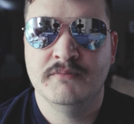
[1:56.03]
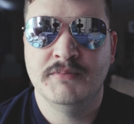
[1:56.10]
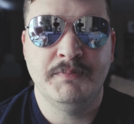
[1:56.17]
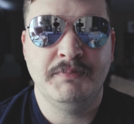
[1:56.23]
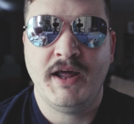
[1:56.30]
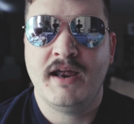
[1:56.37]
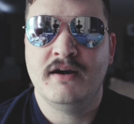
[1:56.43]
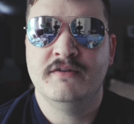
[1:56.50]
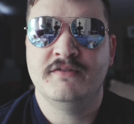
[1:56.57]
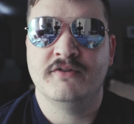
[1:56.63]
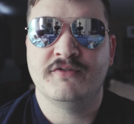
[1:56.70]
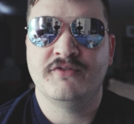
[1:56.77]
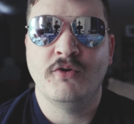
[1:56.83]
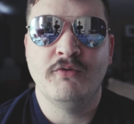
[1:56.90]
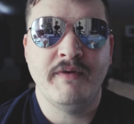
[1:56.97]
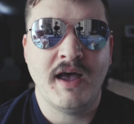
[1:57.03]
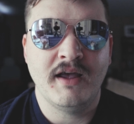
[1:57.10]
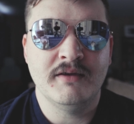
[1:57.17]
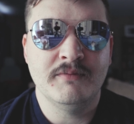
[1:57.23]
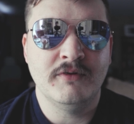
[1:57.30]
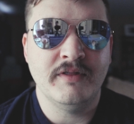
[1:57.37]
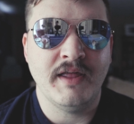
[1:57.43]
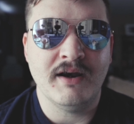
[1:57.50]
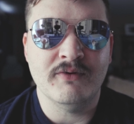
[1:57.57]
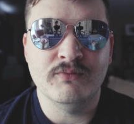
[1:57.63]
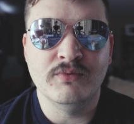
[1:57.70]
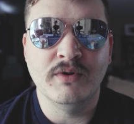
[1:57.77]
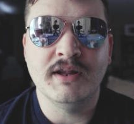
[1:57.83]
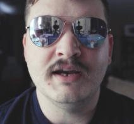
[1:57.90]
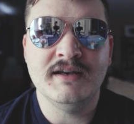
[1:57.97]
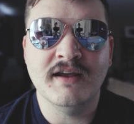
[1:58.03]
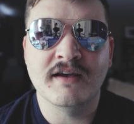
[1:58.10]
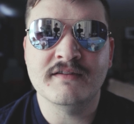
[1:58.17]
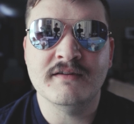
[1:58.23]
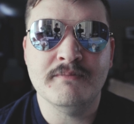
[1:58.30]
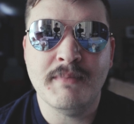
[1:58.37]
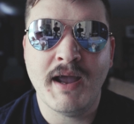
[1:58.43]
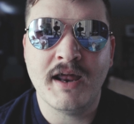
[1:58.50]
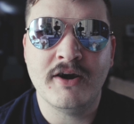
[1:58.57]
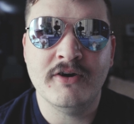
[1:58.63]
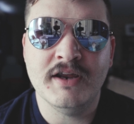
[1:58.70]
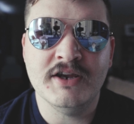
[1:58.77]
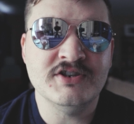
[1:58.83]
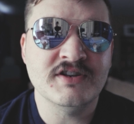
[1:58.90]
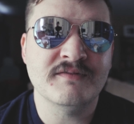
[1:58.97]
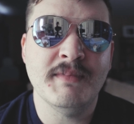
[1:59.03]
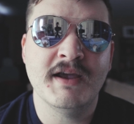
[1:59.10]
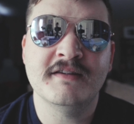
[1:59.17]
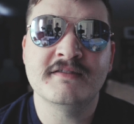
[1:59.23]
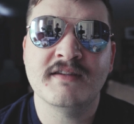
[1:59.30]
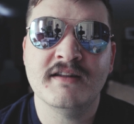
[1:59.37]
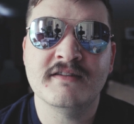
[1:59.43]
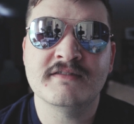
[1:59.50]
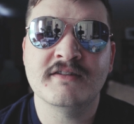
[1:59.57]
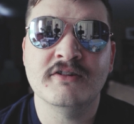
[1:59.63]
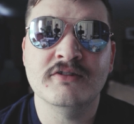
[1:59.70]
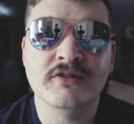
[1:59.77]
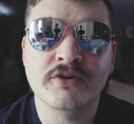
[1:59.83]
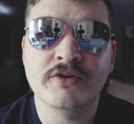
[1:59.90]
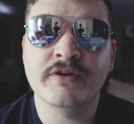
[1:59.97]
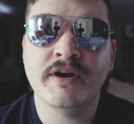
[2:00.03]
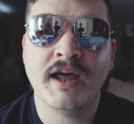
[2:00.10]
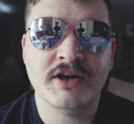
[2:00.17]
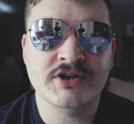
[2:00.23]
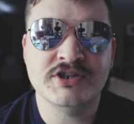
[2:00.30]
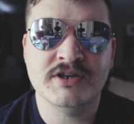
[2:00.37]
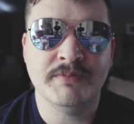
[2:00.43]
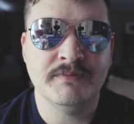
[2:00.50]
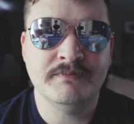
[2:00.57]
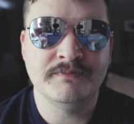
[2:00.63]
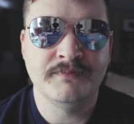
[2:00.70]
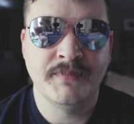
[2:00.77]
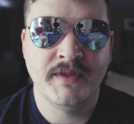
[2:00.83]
The platters are so valuable that it really doesn't matter and it just makes sense to learn how to ship them.